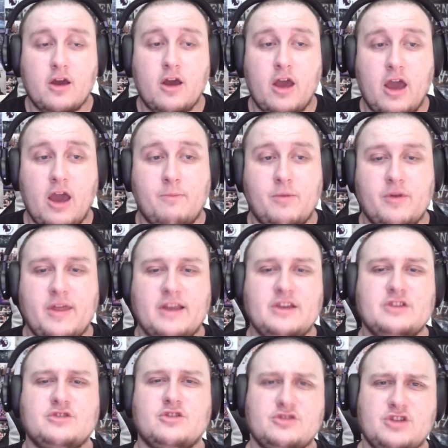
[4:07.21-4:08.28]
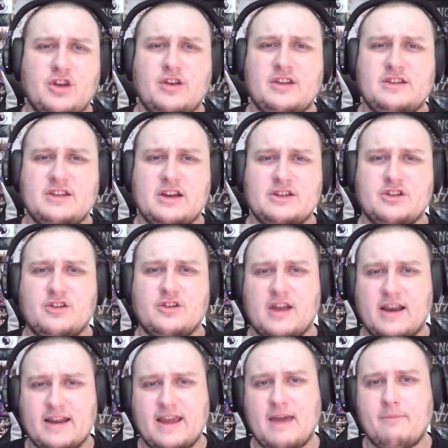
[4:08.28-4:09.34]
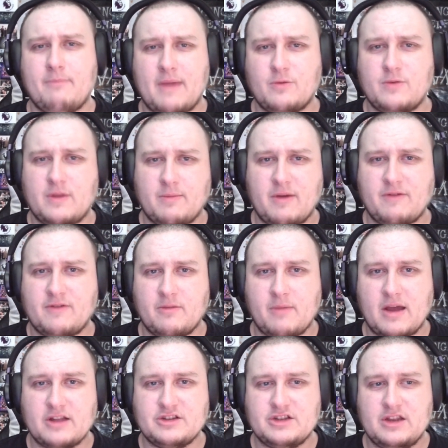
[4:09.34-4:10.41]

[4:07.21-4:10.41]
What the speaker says: But then you saw Tony D'Angelo kind of get mad with him after the match,